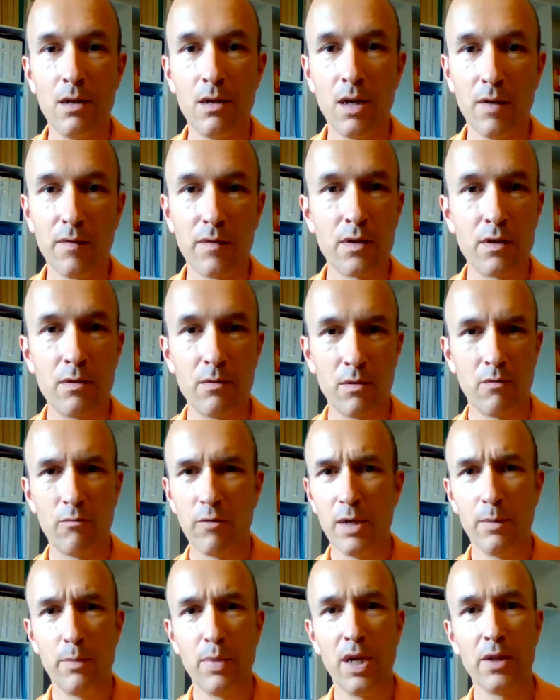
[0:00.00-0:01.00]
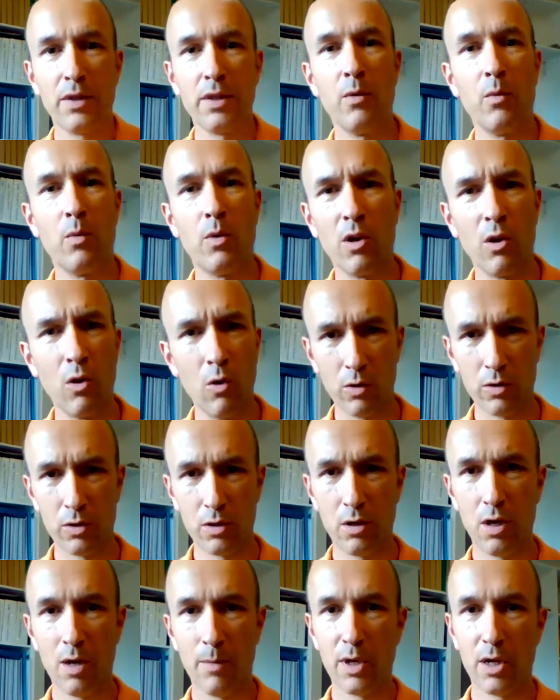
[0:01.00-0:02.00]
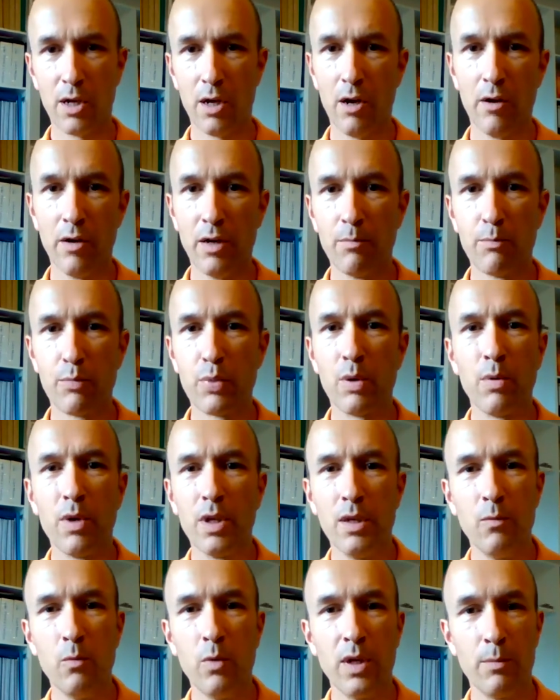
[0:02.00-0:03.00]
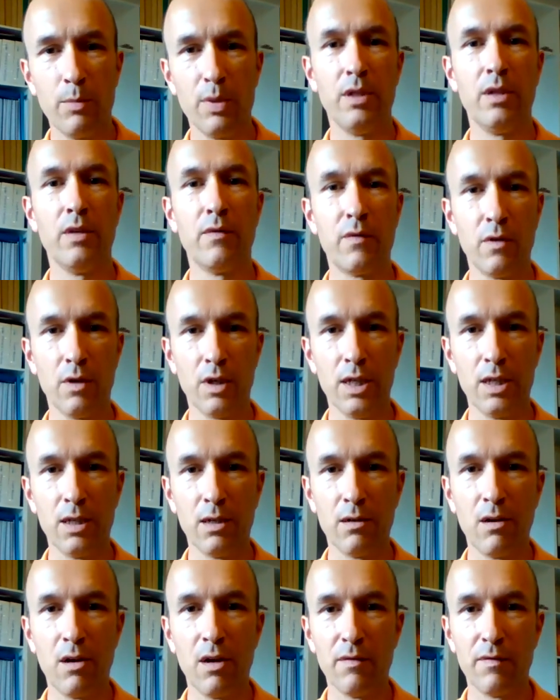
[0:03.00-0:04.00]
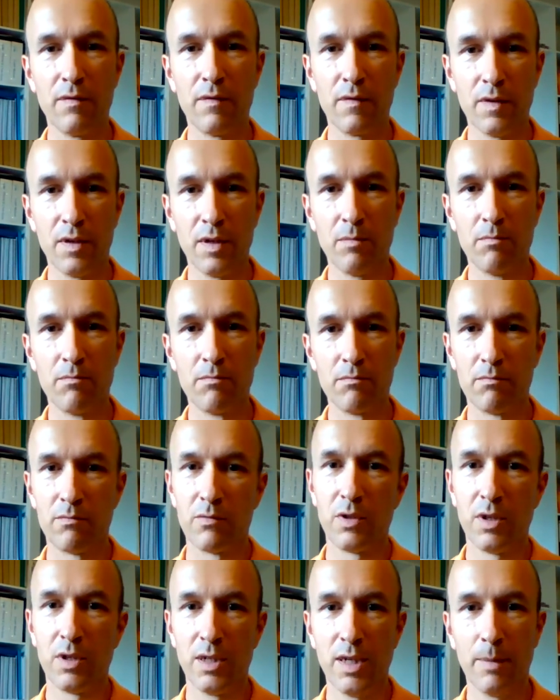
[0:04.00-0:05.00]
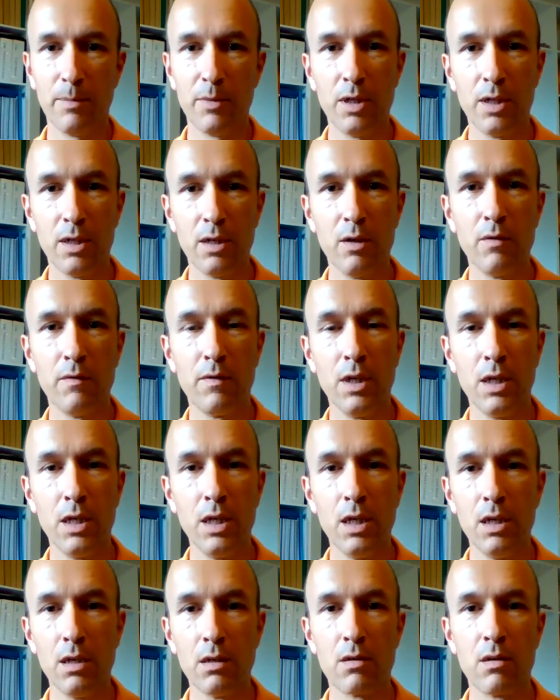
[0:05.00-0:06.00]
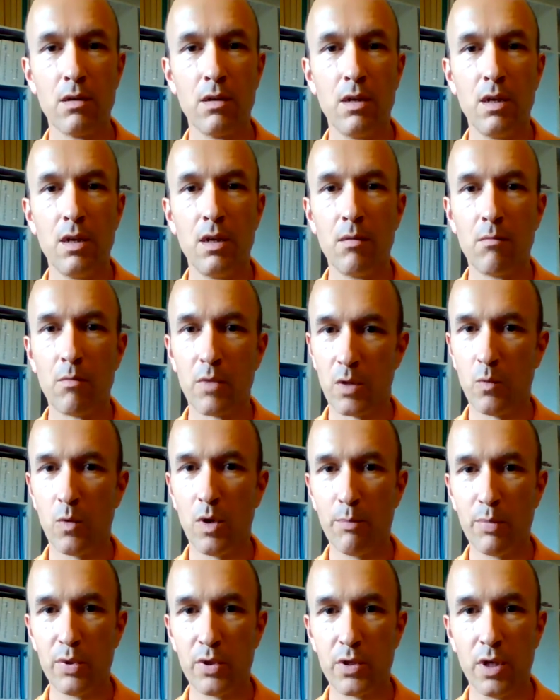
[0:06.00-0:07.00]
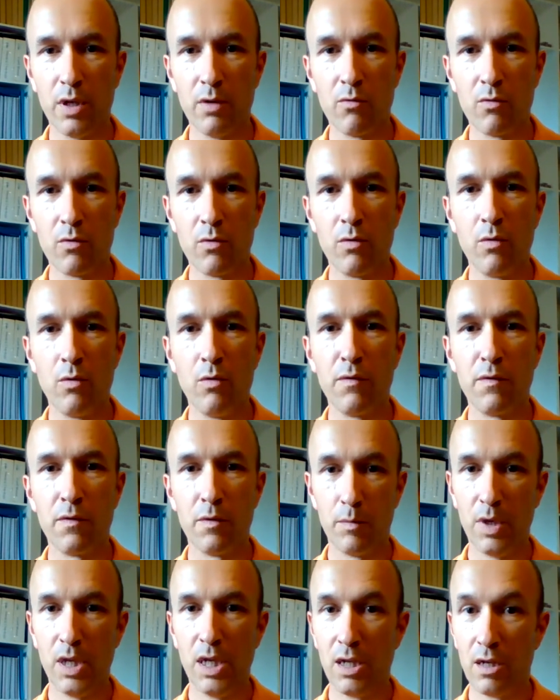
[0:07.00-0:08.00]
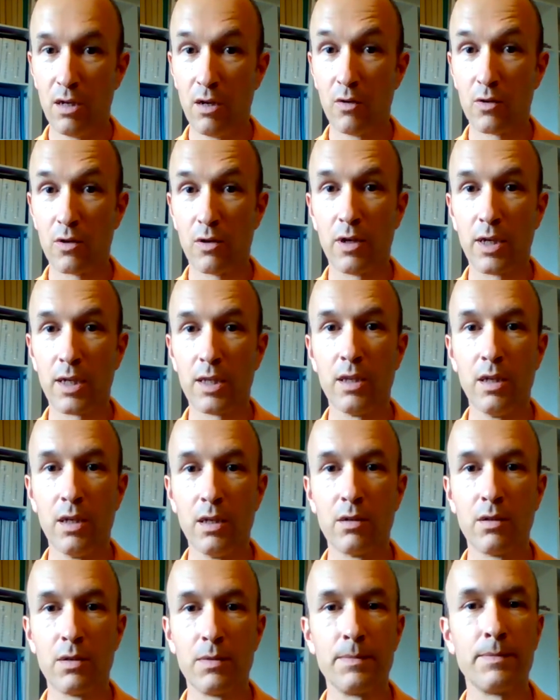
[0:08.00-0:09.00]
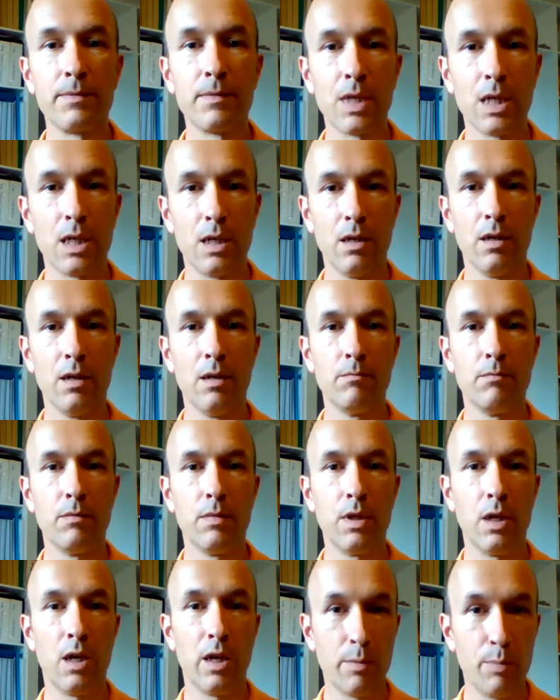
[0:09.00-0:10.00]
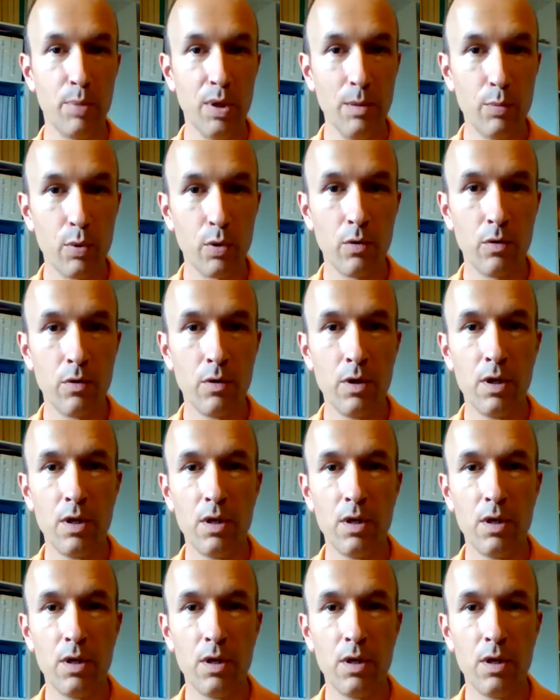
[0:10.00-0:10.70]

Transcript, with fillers: I've read about that one a long time ago, and it probably went a bit differently than I've uh, adapted it over the years. The 1% rule for me goes like this um, A lot of people